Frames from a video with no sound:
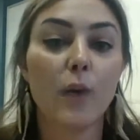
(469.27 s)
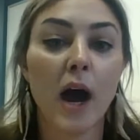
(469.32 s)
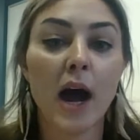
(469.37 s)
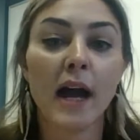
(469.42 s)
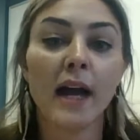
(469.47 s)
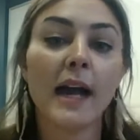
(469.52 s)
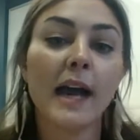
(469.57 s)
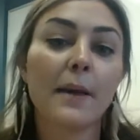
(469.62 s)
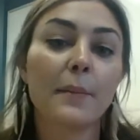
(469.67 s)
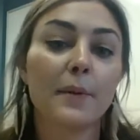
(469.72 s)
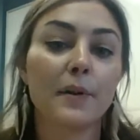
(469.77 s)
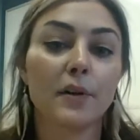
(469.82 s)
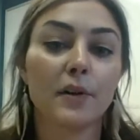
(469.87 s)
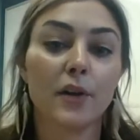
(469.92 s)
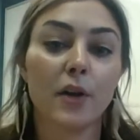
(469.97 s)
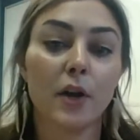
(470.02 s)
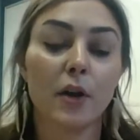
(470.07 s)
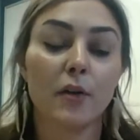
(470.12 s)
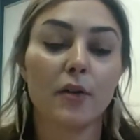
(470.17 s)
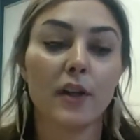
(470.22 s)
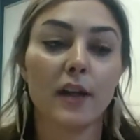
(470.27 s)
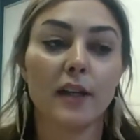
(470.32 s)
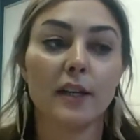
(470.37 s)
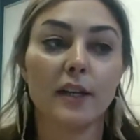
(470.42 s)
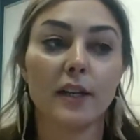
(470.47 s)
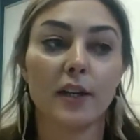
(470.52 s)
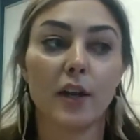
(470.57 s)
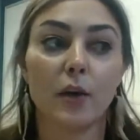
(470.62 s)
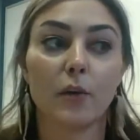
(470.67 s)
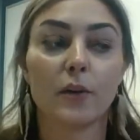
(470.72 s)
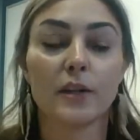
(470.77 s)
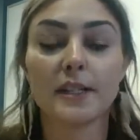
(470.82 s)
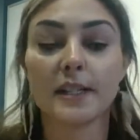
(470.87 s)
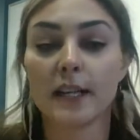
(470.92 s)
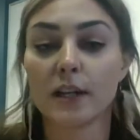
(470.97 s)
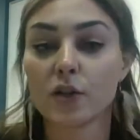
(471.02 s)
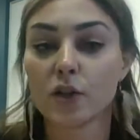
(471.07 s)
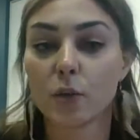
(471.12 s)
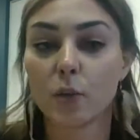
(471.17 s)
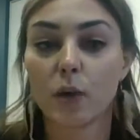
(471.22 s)
I happen to know that,
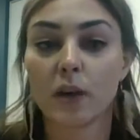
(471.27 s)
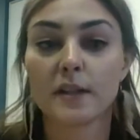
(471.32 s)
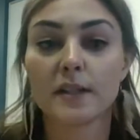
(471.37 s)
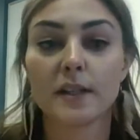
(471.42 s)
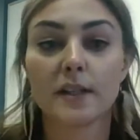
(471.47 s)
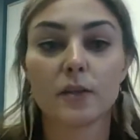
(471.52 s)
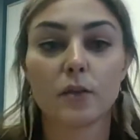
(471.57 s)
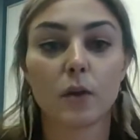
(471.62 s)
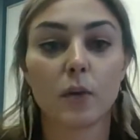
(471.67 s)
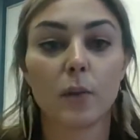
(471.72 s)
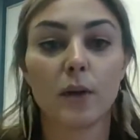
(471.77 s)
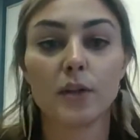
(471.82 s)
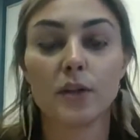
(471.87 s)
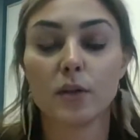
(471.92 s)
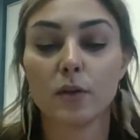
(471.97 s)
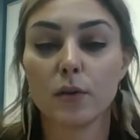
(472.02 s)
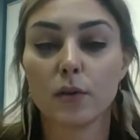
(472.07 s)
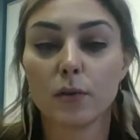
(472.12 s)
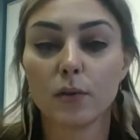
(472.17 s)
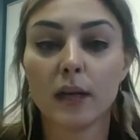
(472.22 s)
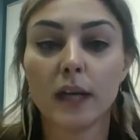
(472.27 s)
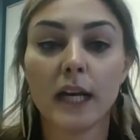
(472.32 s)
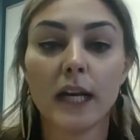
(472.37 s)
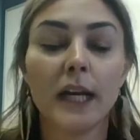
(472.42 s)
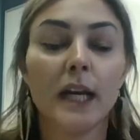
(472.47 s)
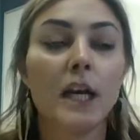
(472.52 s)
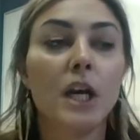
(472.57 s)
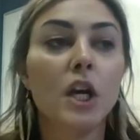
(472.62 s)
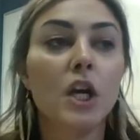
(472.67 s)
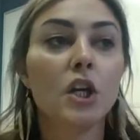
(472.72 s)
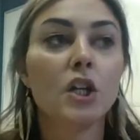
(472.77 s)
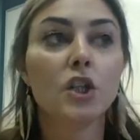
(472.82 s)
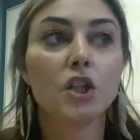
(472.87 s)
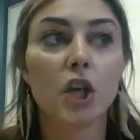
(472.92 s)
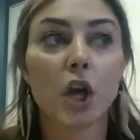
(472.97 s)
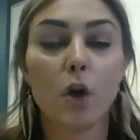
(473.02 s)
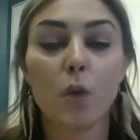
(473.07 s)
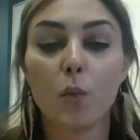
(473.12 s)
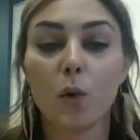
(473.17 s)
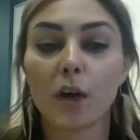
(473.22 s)
Cassandra works at store 123,
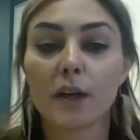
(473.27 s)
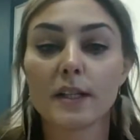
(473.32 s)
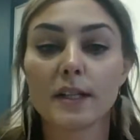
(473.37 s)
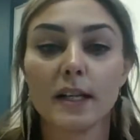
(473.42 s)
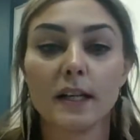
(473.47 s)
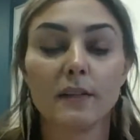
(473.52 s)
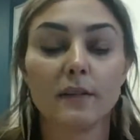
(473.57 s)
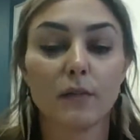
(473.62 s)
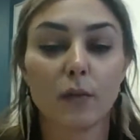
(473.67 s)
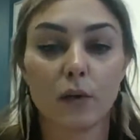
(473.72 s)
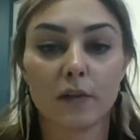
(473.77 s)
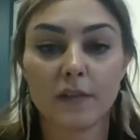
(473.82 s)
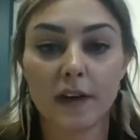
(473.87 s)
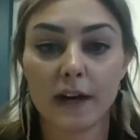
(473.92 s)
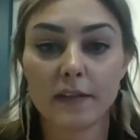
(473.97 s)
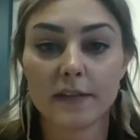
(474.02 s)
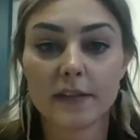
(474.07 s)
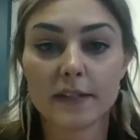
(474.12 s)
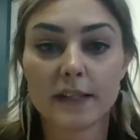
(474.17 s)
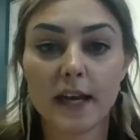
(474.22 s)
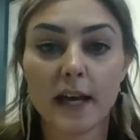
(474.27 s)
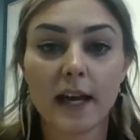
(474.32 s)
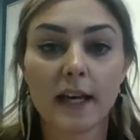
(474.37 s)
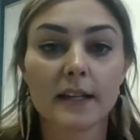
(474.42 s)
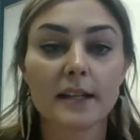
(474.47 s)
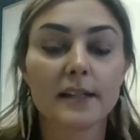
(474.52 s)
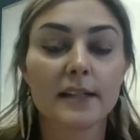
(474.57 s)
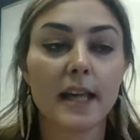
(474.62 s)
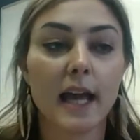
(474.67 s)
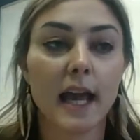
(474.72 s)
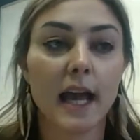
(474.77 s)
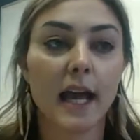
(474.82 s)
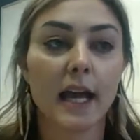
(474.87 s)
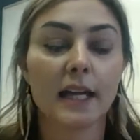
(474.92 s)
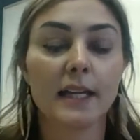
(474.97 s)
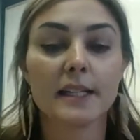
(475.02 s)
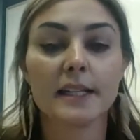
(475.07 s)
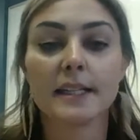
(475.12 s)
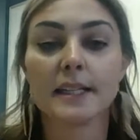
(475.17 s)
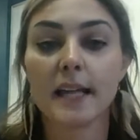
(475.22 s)
Joe works at 456,
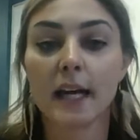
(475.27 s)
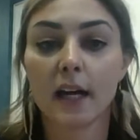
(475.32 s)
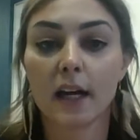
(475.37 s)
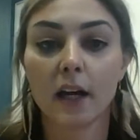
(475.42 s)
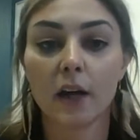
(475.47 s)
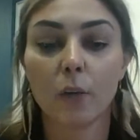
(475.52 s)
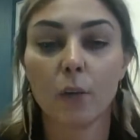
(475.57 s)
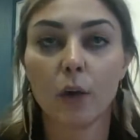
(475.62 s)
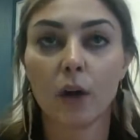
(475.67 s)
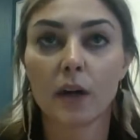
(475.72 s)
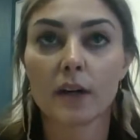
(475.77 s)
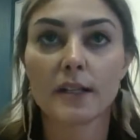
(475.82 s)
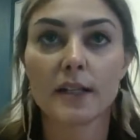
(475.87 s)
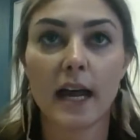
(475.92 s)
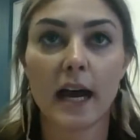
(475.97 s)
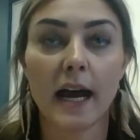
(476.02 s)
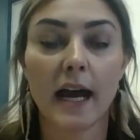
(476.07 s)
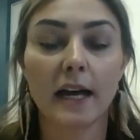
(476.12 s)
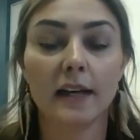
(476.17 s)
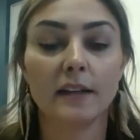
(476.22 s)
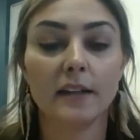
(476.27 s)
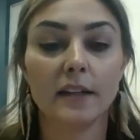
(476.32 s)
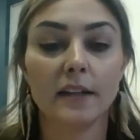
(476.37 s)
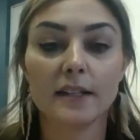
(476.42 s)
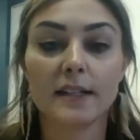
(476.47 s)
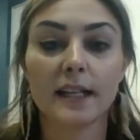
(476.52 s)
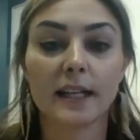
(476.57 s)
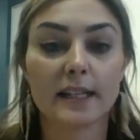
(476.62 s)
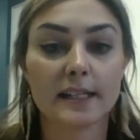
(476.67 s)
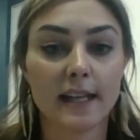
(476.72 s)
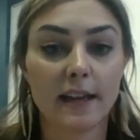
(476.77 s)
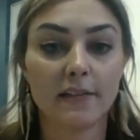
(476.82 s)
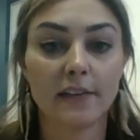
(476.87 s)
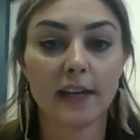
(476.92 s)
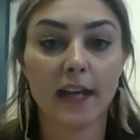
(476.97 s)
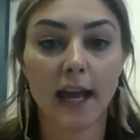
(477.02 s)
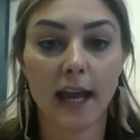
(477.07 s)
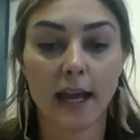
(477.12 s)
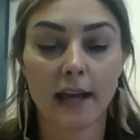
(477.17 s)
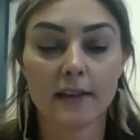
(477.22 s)
and Sarah works at
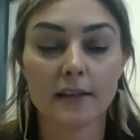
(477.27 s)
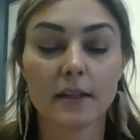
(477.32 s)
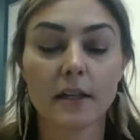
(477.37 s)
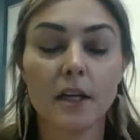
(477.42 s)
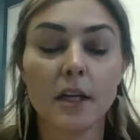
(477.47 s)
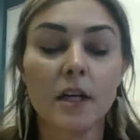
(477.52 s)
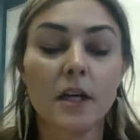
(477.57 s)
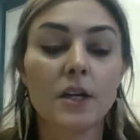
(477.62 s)
678.